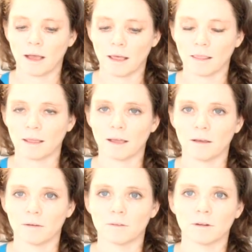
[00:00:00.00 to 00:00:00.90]
I like
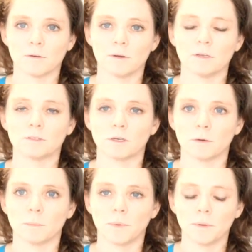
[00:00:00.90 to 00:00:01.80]
how their oils
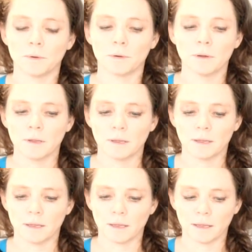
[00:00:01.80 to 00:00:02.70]
are pure,
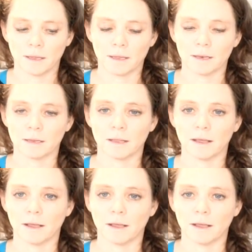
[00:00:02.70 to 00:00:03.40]
and